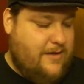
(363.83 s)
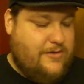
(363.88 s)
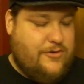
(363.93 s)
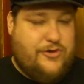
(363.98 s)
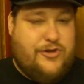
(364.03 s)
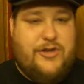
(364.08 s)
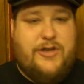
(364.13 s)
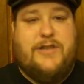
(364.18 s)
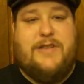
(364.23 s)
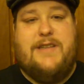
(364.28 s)

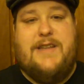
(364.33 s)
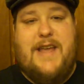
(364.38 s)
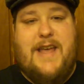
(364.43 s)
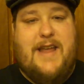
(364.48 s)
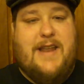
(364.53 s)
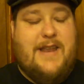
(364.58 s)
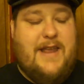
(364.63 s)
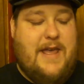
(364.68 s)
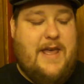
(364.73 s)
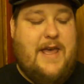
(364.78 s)
just
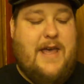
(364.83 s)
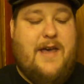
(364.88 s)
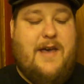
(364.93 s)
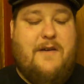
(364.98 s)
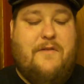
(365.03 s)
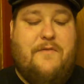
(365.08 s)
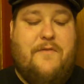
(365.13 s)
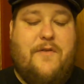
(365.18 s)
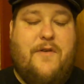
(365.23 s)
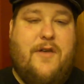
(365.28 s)
had to
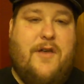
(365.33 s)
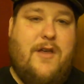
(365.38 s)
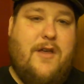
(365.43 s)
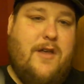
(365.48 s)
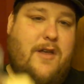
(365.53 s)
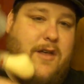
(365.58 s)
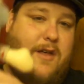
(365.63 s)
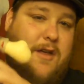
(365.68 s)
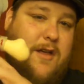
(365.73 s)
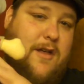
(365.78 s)
have
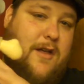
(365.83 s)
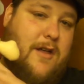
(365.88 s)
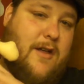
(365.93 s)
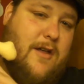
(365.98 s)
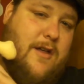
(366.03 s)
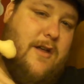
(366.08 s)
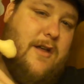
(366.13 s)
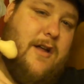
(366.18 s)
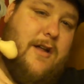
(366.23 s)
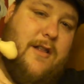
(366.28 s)

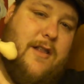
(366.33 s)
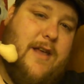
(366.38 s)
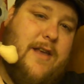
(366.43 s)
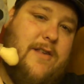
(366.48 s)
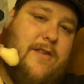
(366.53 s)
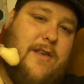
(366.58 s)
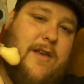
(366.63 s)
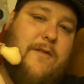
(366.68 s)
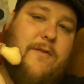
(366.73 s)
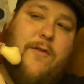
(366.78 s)
a
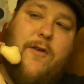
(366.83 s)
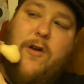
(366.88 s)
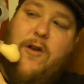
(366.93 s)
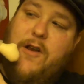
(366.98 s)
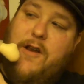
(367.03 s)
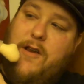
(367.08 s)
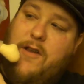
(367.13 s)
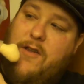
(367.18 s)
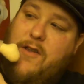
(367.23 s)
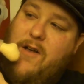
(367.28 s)
Leslie
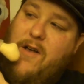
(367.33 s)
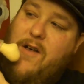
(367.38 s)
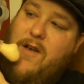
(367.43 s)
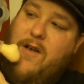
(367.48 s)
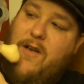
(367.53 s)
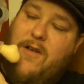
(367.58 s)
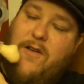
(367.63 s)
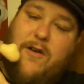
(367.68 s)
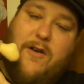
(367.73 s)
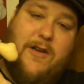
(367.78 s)
Vernon
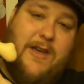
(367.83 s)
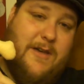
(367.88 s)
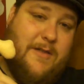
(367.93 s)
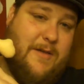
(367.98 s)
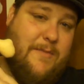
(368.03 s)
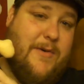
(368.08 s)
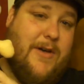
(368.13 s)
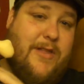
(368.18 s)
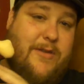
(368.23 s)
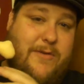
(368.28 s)
doll. Oh yeah,
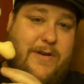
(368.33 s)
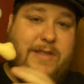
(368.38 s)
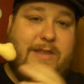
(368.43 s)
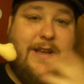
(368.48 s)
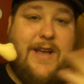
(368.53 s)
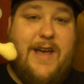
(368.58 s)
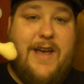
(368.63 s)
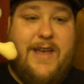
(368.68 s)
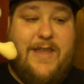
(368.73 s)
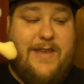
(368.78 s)
the, by the way, the
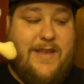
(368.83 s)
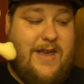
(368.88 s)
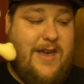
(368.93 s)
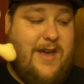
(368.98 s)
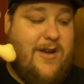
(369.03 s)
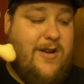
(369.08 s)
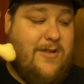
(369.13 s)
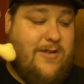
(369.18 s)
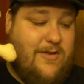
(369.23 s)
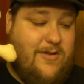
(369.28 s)
guy, the
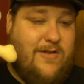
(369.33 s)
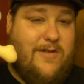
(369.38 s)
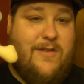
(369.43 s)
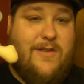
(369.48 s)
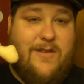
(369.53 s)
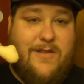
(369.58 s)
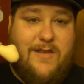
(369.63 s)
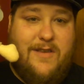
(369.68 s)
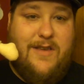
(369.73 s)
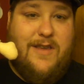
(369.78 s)
character
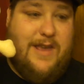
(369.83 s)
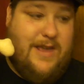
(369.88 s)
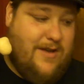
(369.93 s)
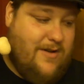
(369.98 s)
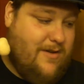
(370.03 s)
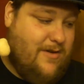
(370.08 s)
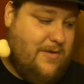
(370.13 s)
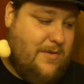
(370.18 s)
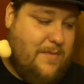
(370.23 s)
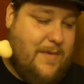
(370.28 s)
he
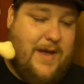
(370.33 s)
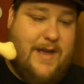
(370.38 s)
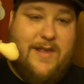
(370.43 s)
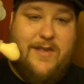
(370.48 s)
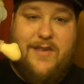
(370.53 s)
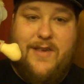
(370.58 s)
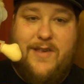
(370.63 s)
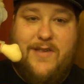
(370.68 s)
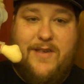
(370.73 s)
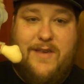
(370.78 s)
calls by
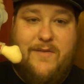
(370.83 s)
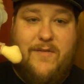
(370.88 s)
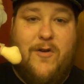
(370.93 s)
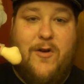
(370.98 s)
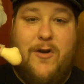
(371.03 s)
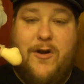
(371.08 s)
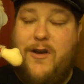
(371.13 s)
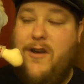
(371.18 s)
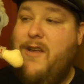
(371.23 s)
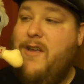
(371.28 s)
is Leslie
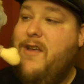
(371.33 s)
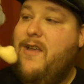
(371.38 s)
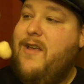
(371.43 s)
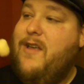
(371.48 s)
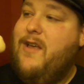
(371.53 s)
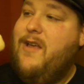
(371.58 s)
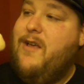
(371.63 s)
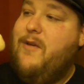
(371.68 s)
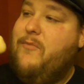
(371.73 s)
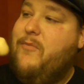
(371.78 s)
Vernon.
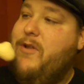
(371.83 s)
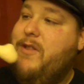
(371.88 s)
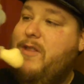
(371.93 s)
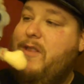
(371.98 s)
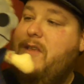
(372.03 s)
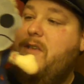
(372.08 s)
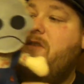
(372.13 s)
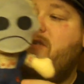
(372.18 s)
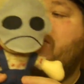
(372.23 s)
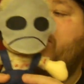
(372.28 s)
But
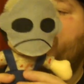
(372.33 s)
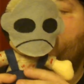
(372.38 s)
this